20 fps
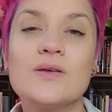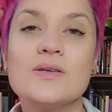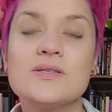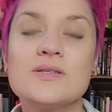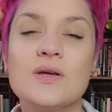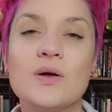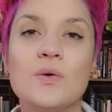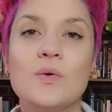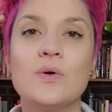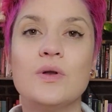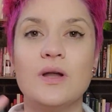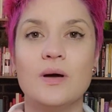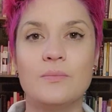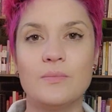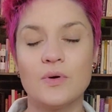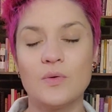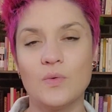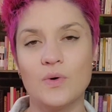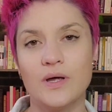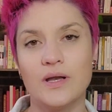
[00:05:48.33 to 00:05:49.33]
So,
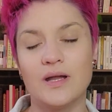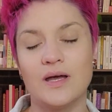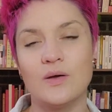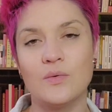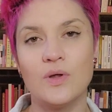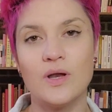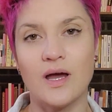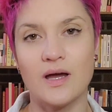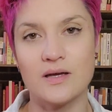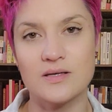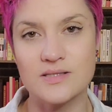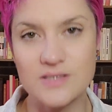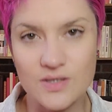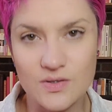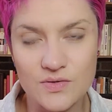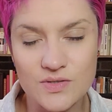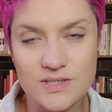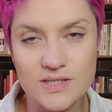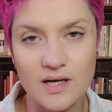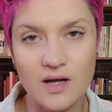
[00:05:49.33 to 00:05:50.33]
number one, I would ask
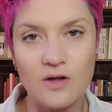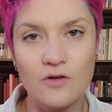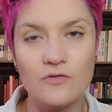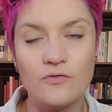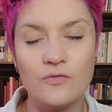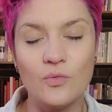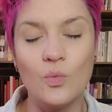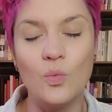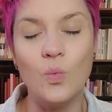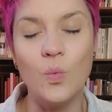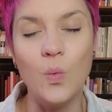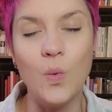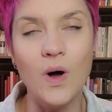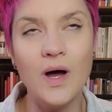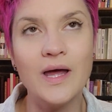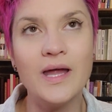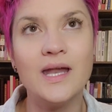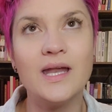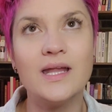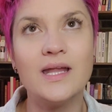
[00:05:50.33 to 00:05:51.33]
yourself
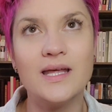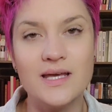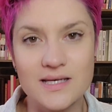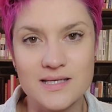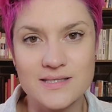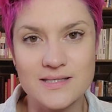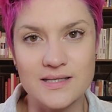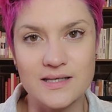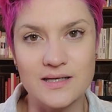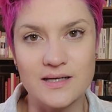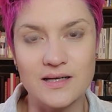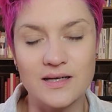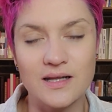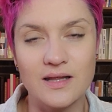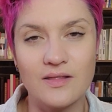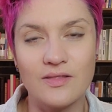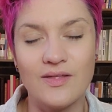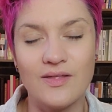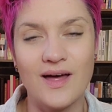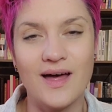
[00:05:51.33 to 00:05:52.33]
what is it
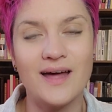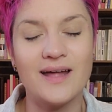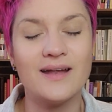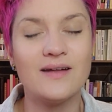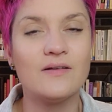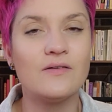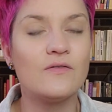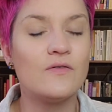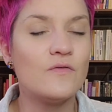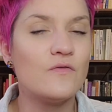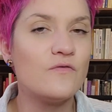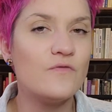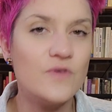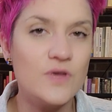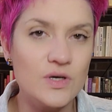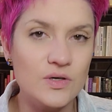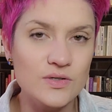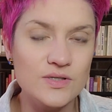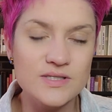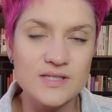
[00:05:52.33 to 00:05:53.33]
that
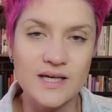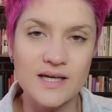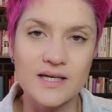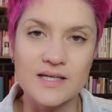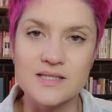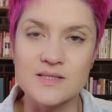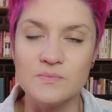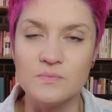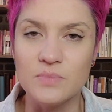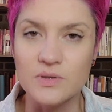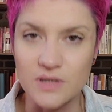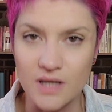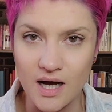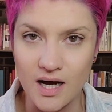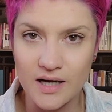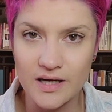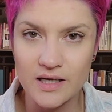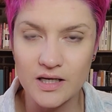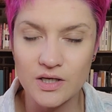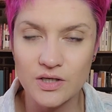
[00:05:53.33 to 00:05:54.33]
feels like it's
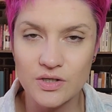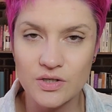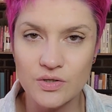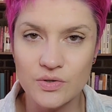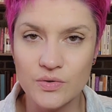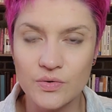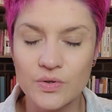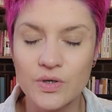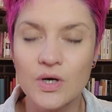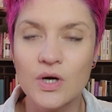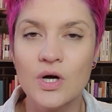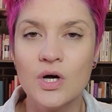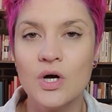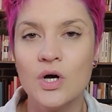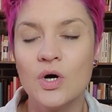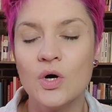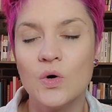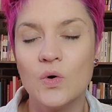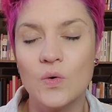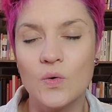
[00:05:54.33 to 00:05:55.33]
blocking you
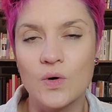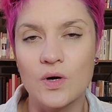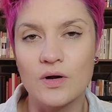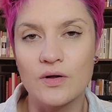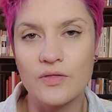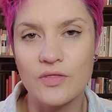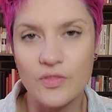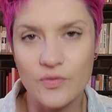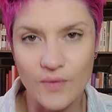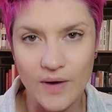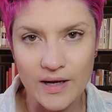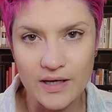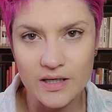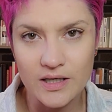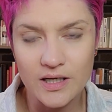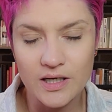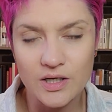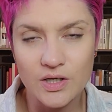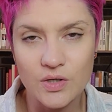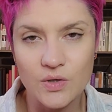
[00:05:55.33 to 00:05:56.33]
or
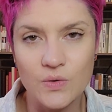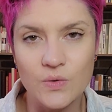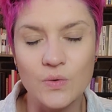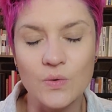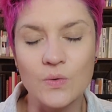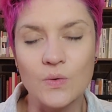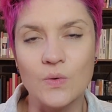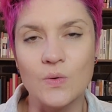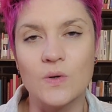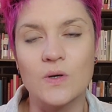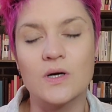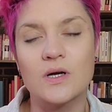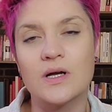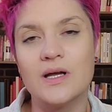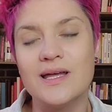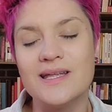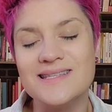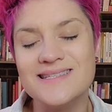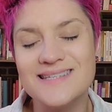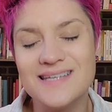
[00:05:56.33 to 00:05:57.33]
threatening you or
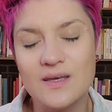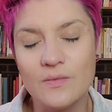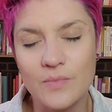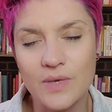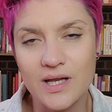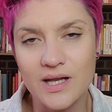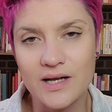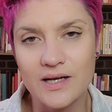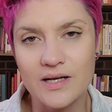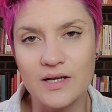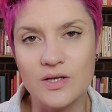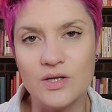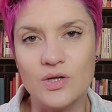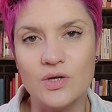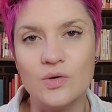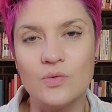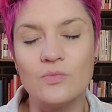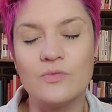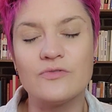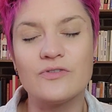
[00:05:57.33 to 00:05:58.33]
intimidating
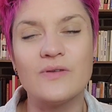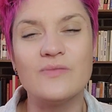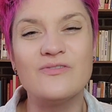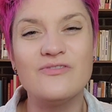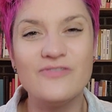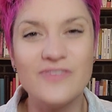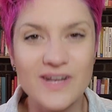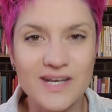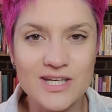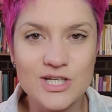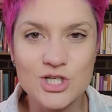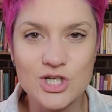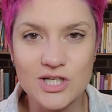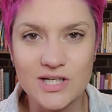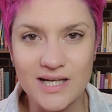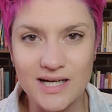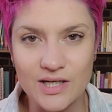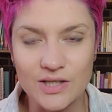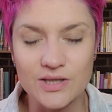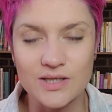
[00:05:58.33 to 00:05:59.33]
you from finishing
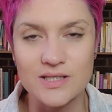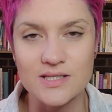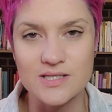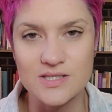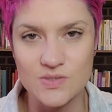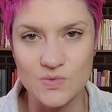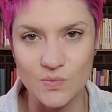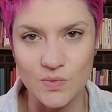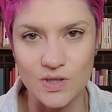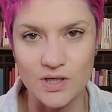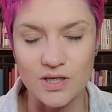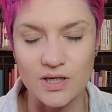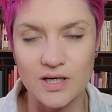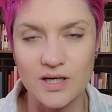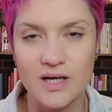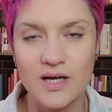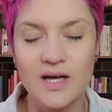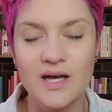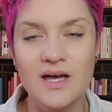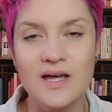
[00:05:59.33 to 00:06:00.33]
out this work
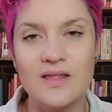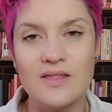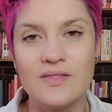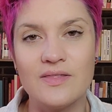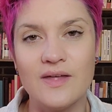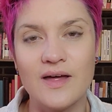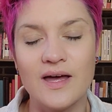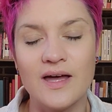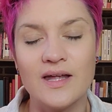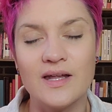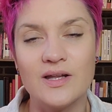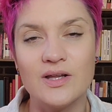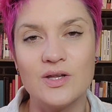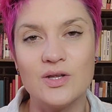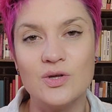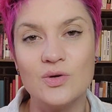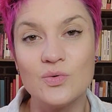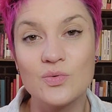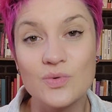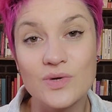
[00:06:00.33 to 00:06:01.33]
that
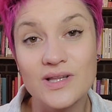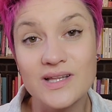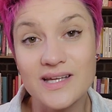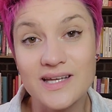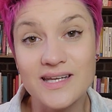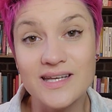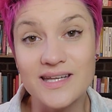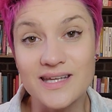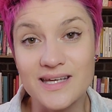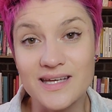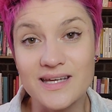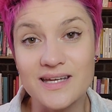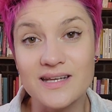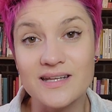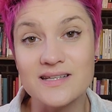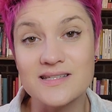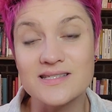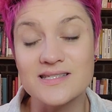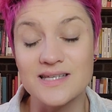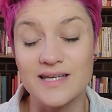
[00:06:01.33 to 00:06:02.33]
you really need
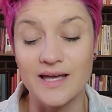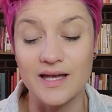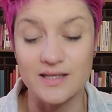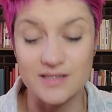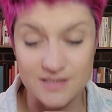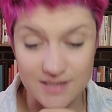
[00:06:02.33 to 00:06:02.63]
to get